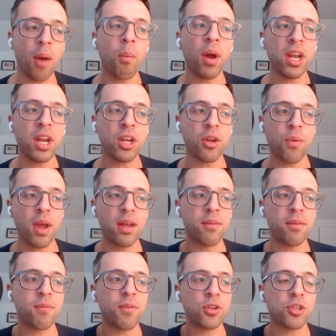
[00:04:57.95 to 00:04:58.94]
I wanted to
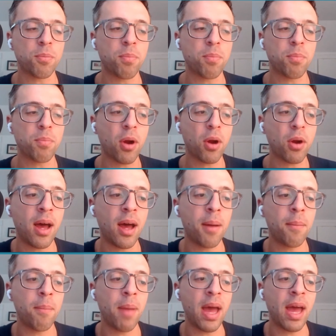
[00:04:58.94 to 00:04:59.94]
create Future Perfect
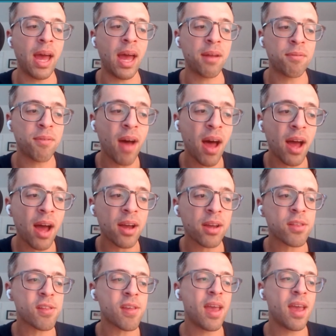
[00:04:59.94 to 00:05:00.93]
um, at, at
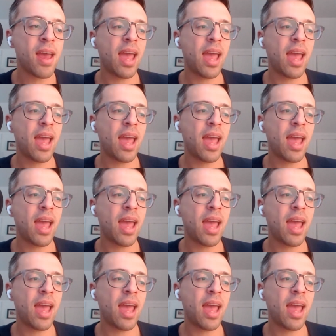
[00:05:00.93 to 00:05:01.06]
Vox